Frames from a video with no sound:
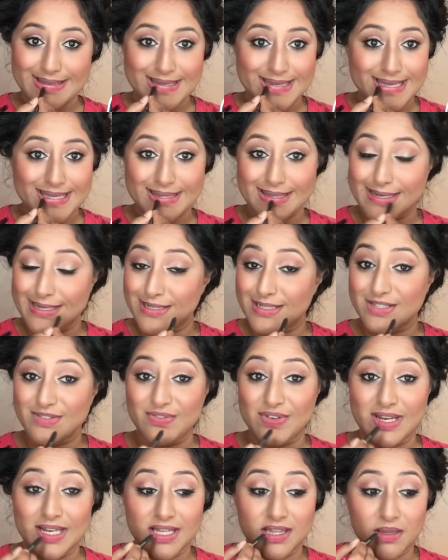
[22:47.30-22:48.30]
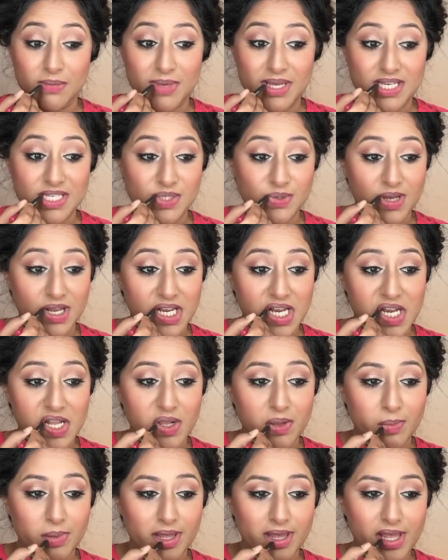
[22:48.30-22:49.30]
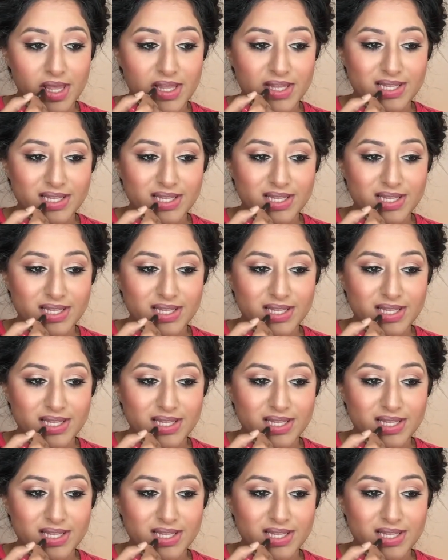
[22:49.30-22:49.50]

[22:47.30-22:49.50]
And then I'm just filling them in as well a little bit.